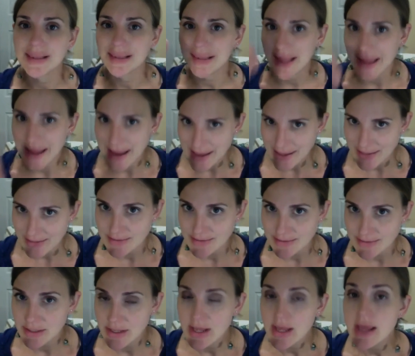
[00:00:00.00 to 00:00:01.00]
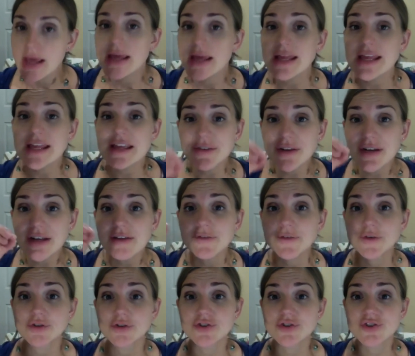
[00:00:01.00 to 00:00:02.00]
Even if you're starting
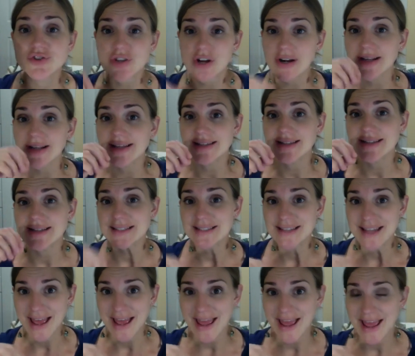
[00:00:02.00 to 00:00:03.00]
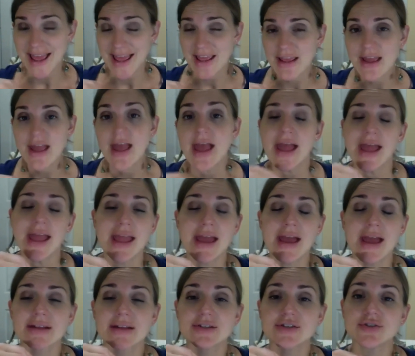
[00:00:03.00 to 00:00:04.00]
today and you're looking at
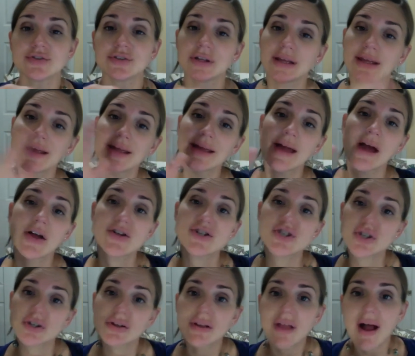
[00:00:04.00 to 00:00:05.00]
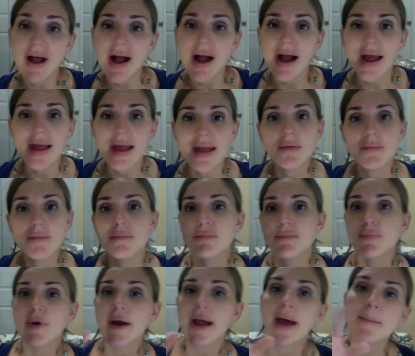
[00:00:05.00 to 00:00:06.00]
July, back it all the
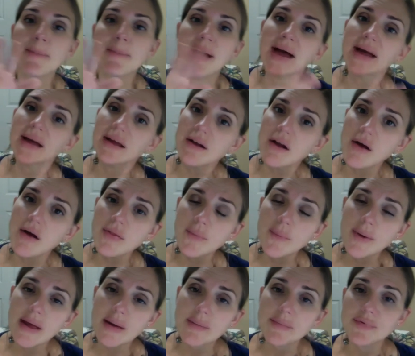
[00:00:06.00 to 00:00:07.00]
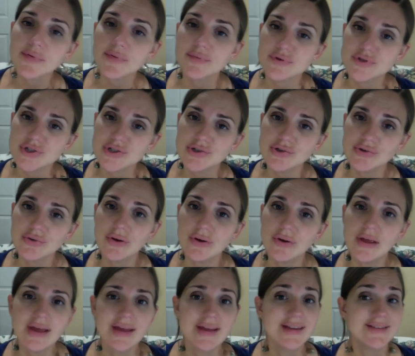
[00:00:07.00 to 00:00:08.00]
way up through June. If you
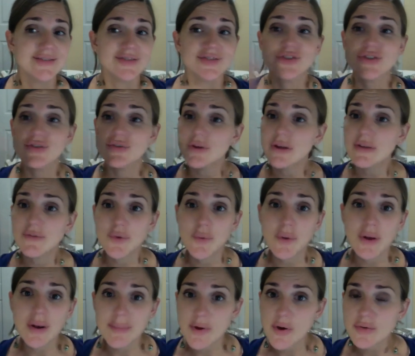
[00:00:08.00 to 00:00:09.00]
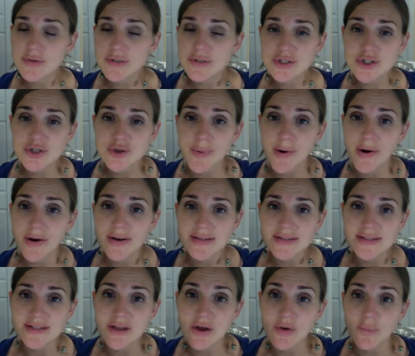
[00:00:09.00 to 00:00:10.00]
want to be holding 2 parties a week in June,
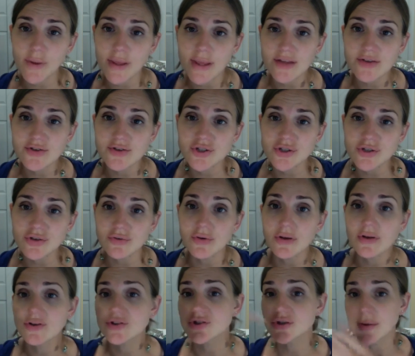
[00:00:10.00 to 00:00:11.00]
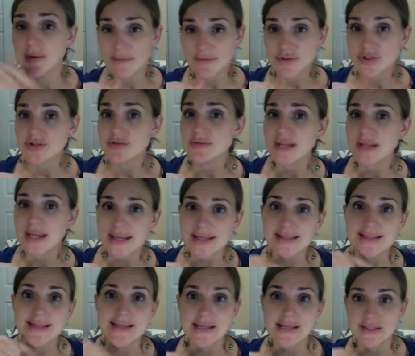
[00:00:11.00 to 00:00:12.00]
do you have 2 days this week that you
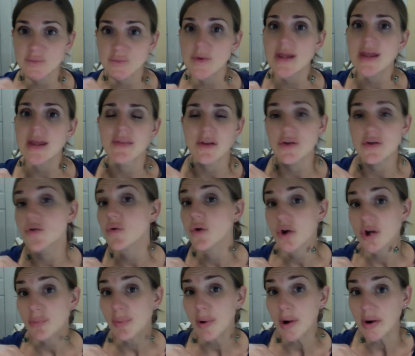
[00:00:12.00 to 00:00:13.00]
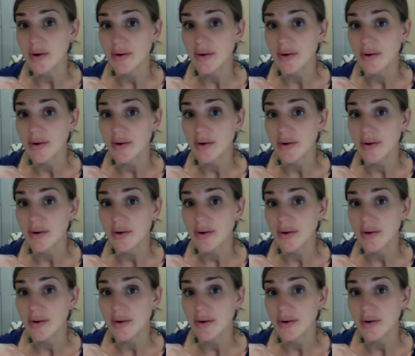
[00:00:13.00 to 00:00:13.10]
could party potentially?